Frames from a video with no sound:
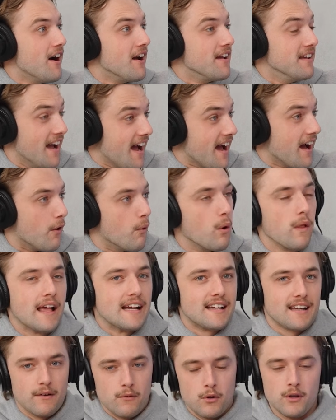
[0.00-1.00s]
Yeah, or
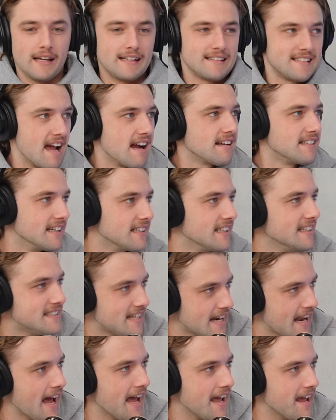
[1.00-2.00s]
like technically
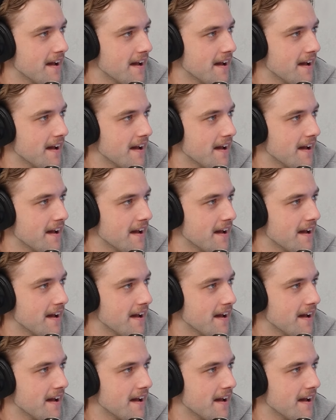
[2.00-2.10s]
today.